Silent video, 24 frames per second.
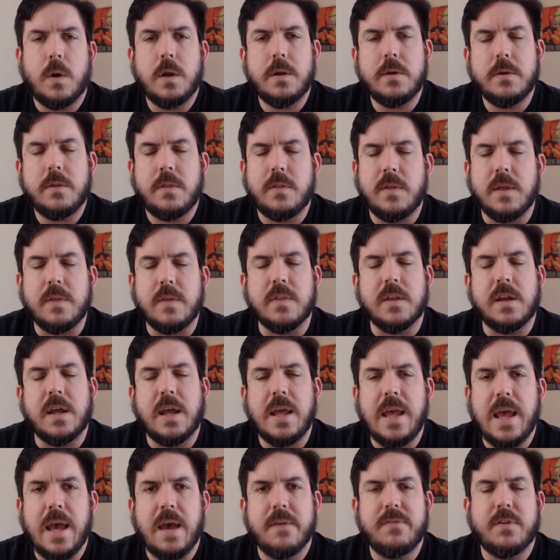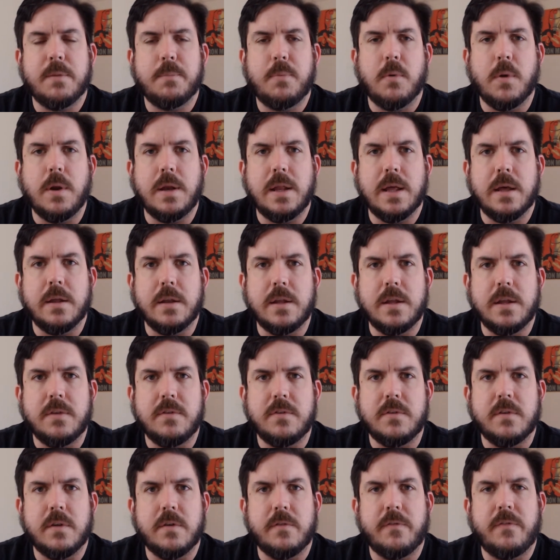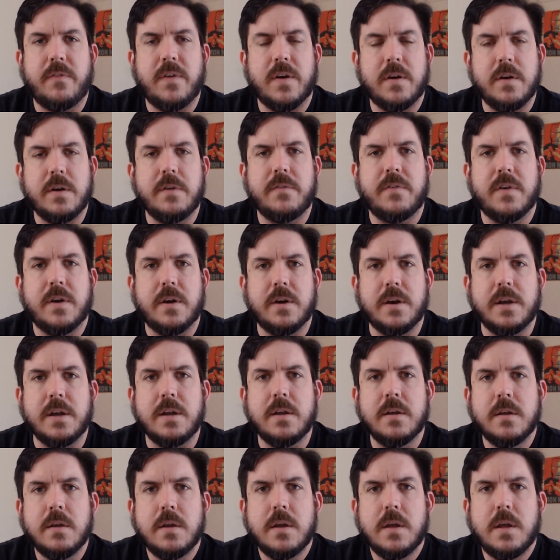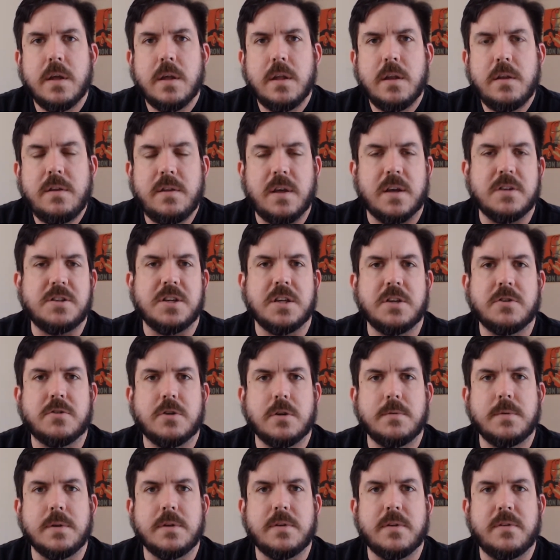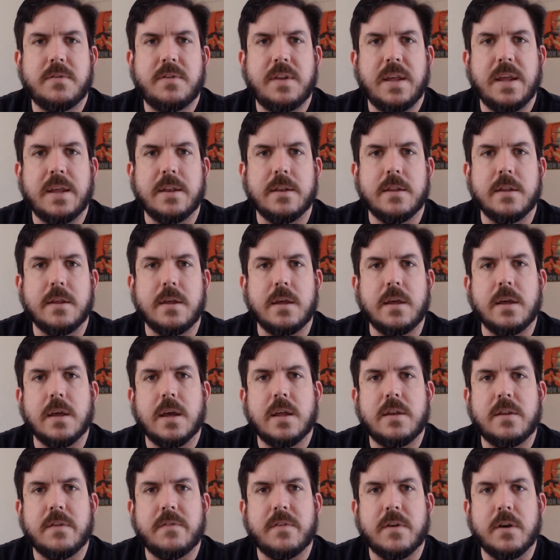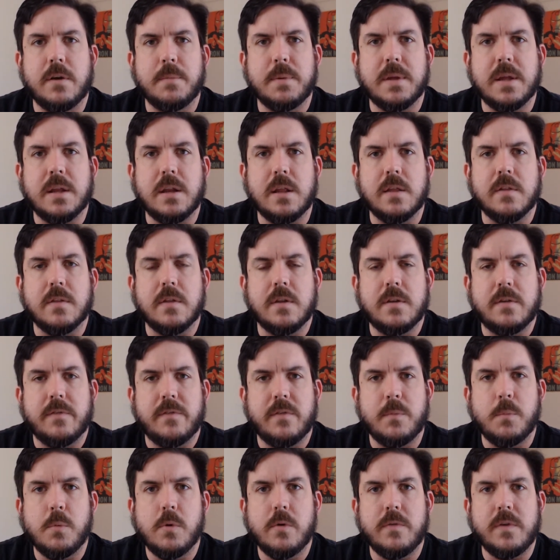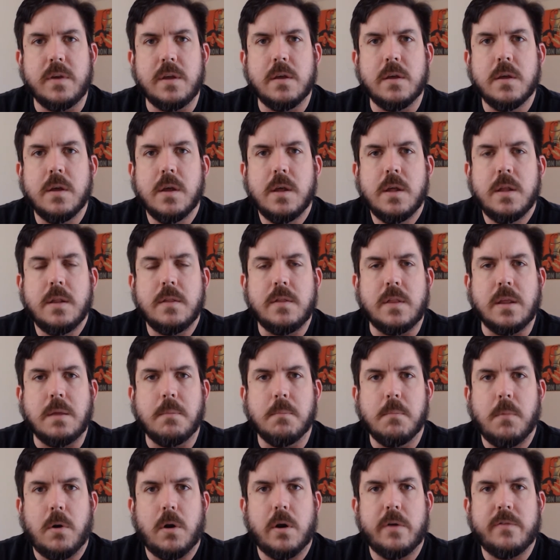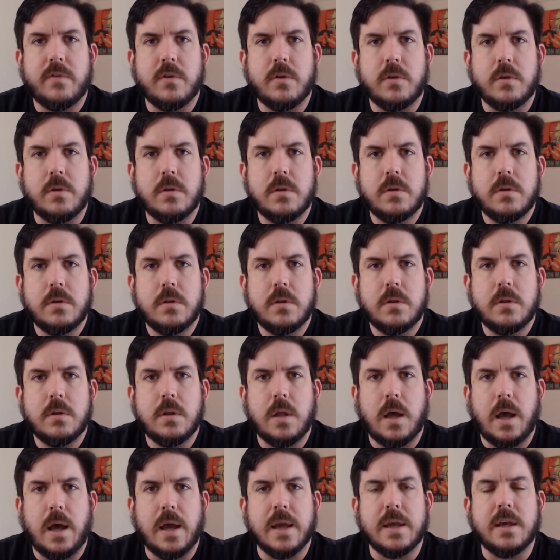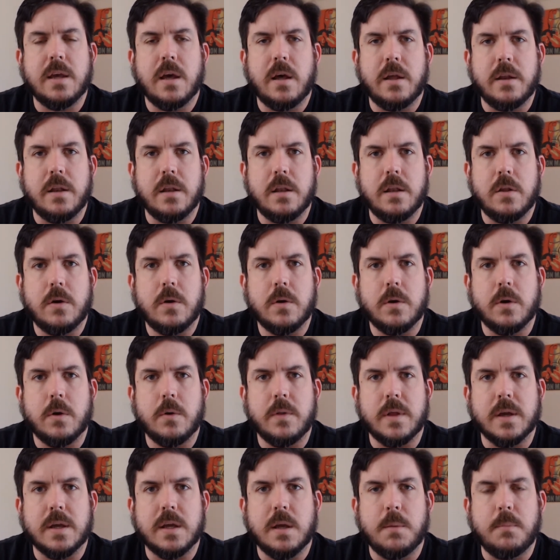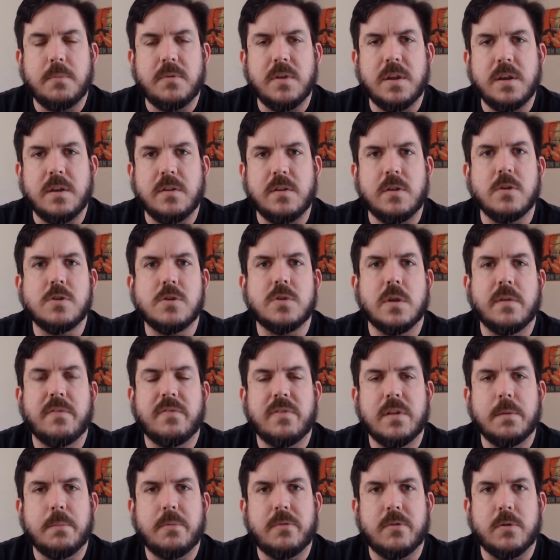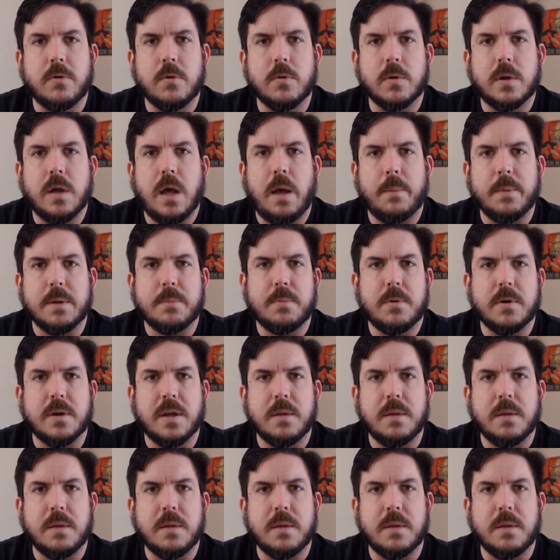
thing that I have to point out is the very, very touching tribute to Stan Lee at the very beginning of the movie. The Marvel icon and logo that comes in usually flips through comic book